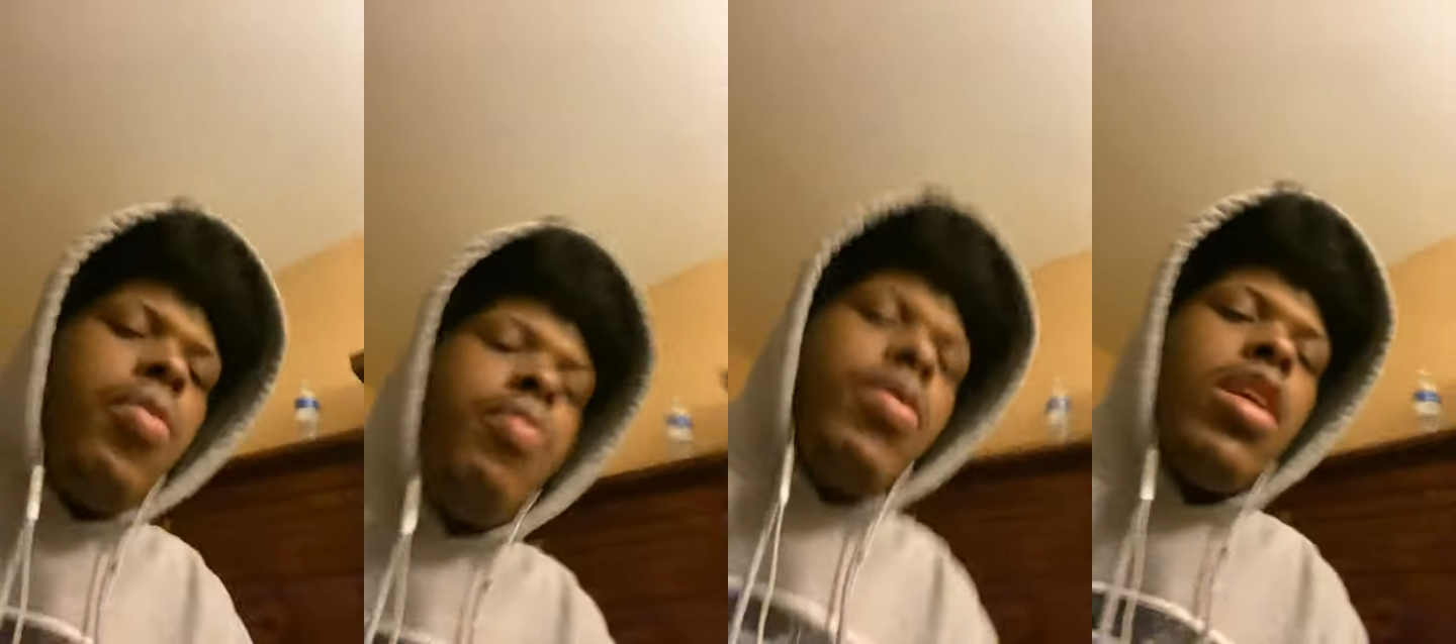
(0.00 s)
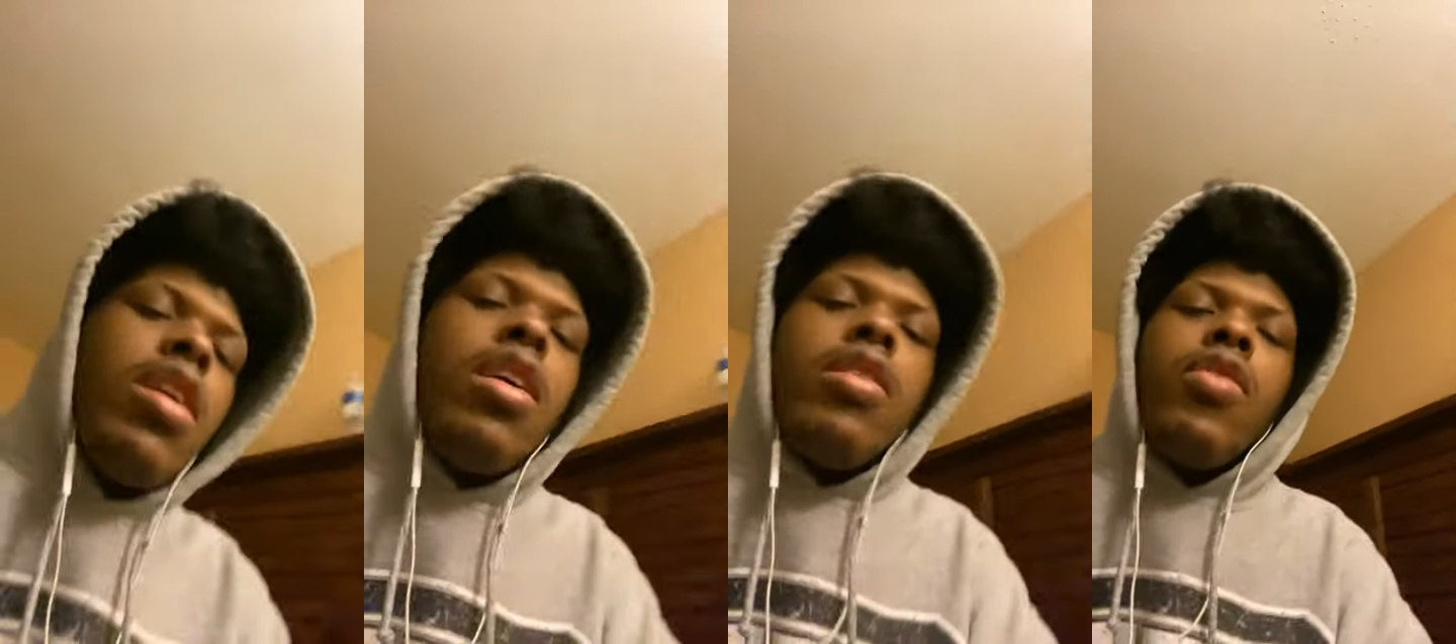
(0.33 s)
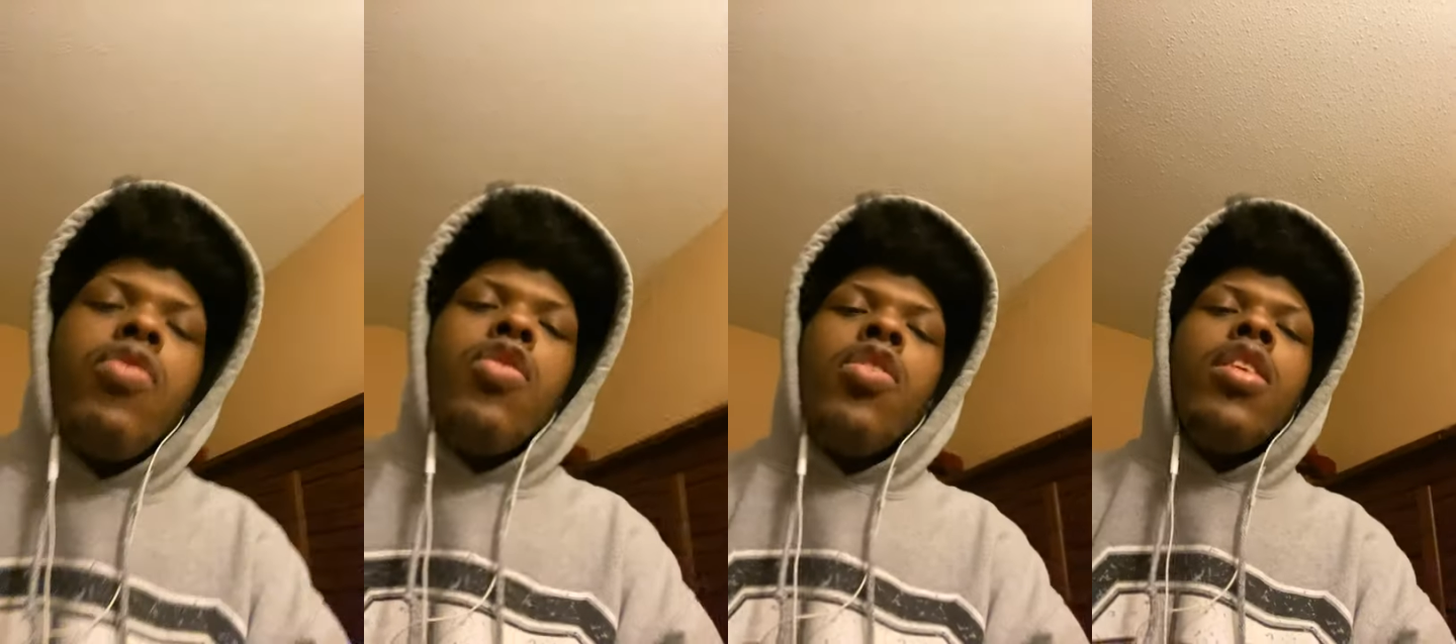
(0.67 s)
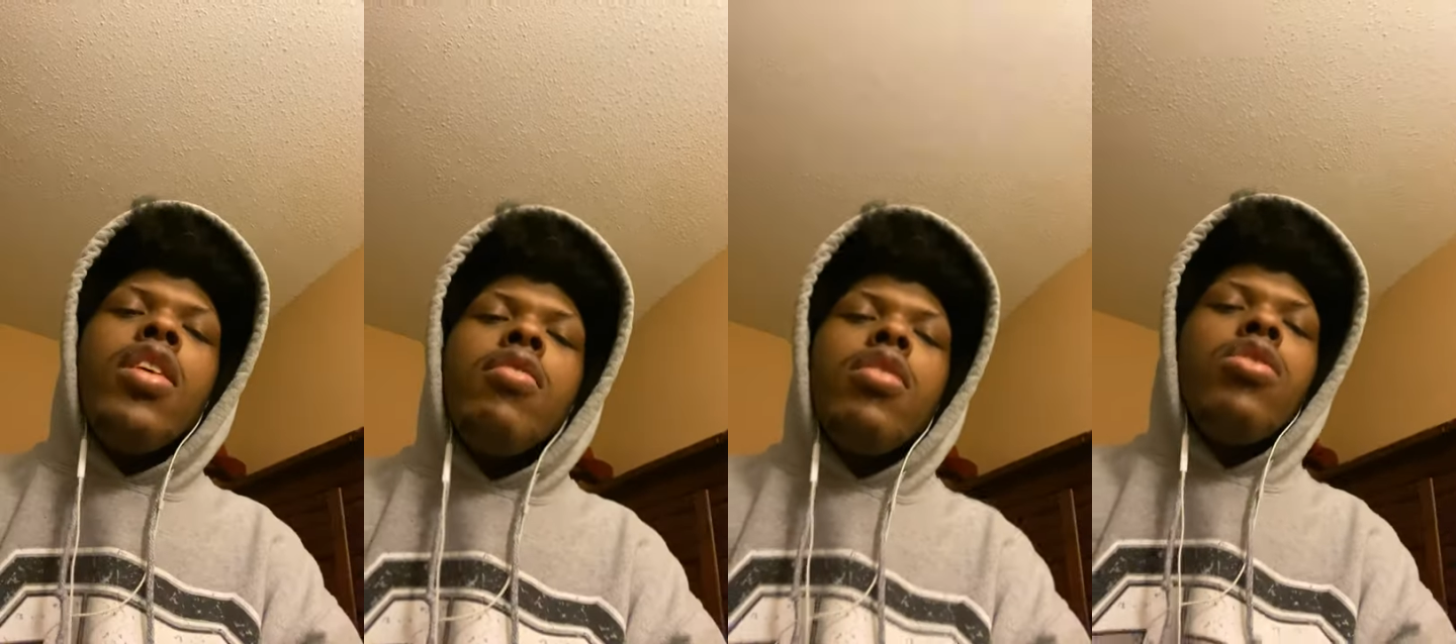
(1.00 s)
Because if you
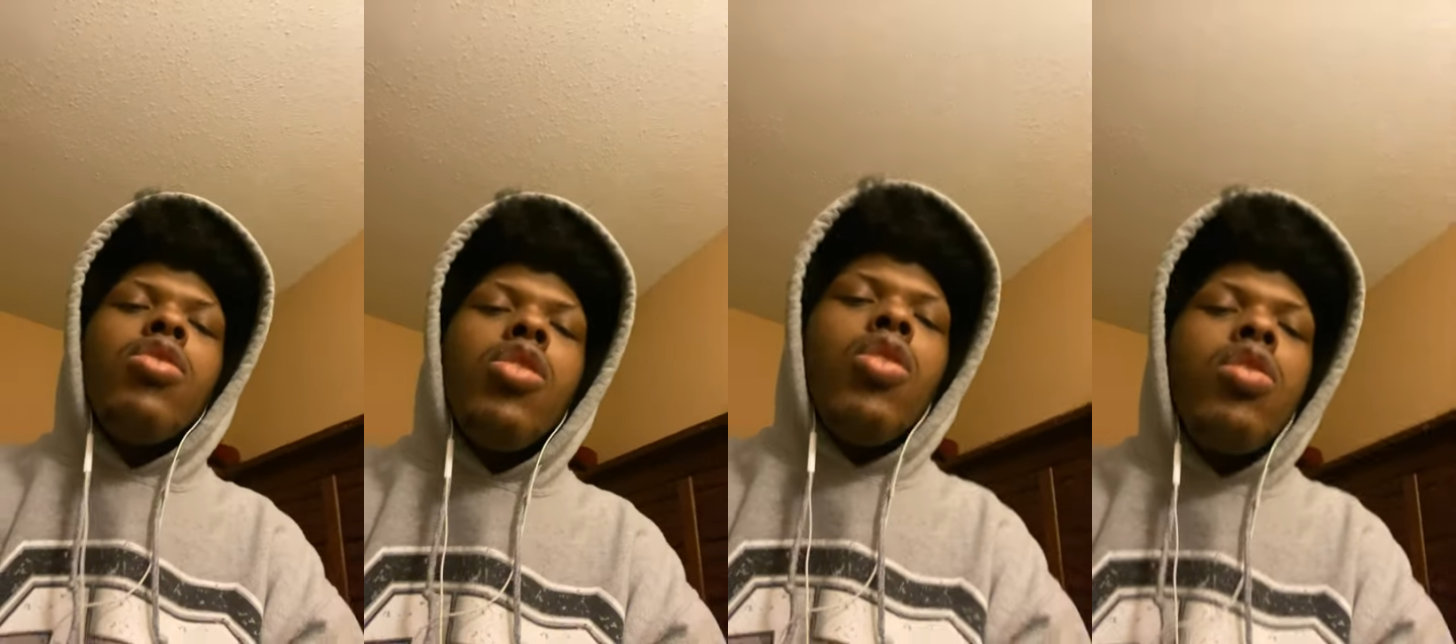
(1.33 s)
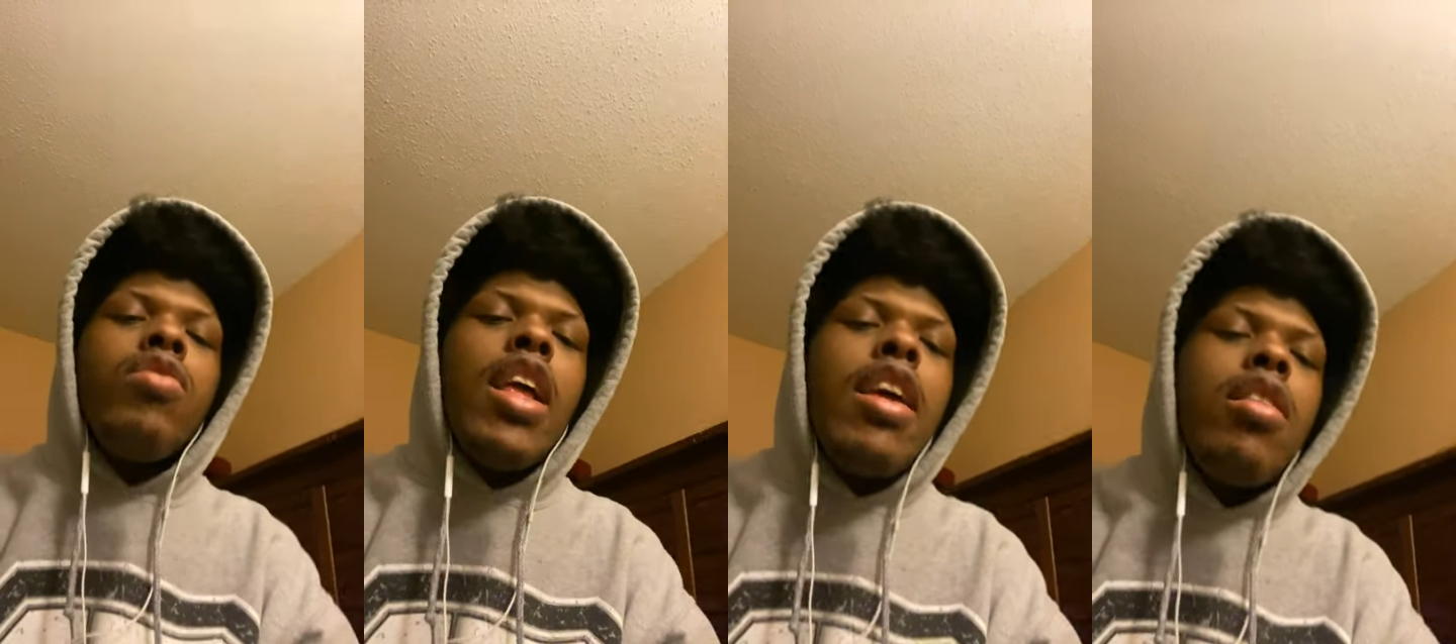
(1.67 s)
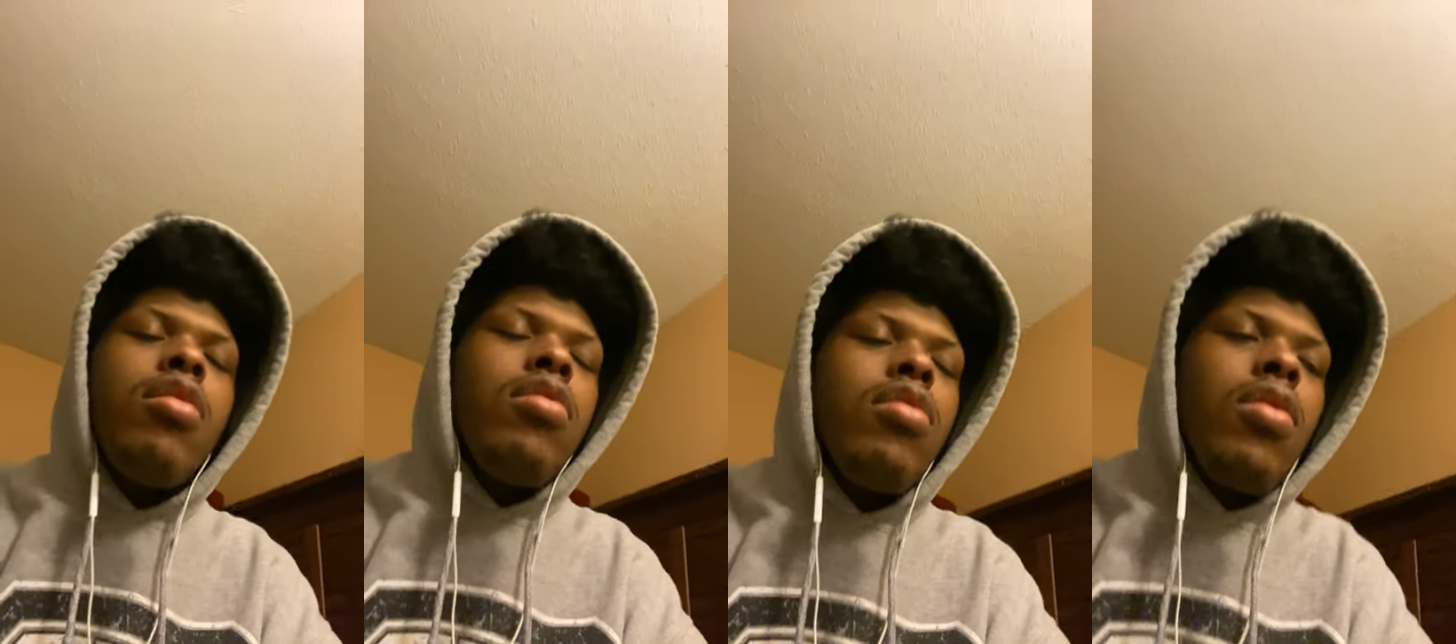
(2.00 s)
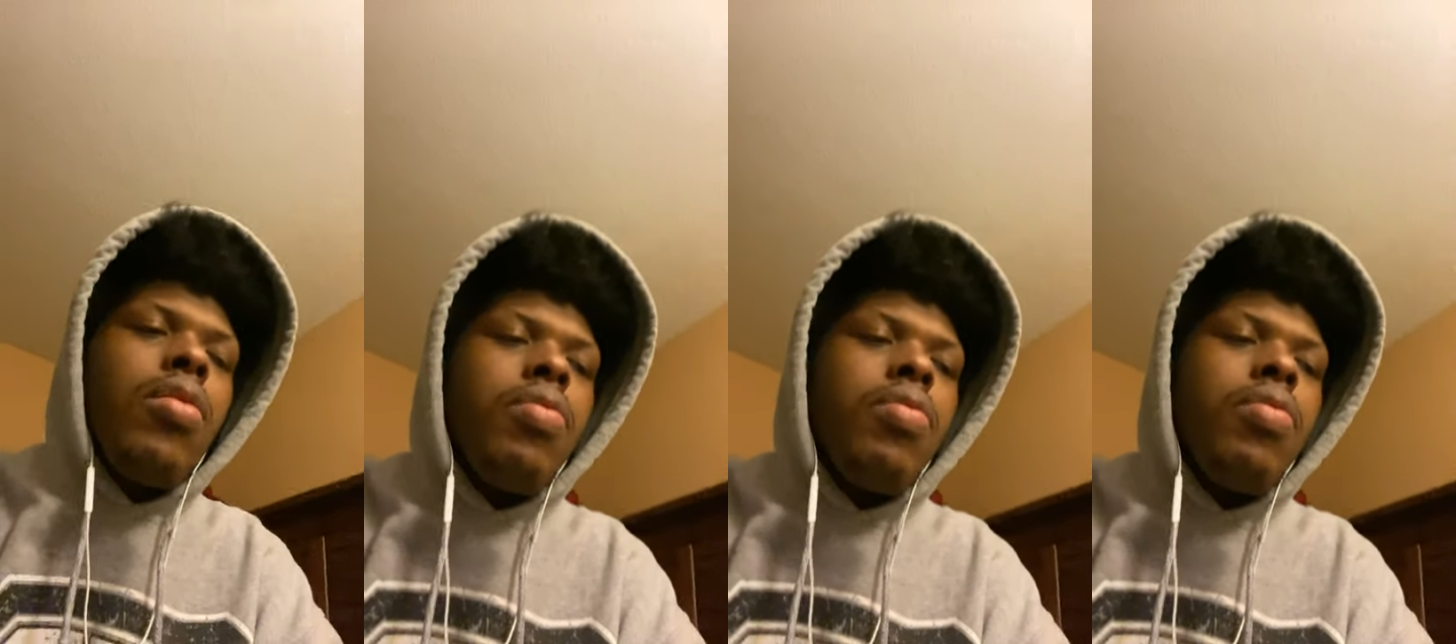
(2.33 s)
listen to those haters,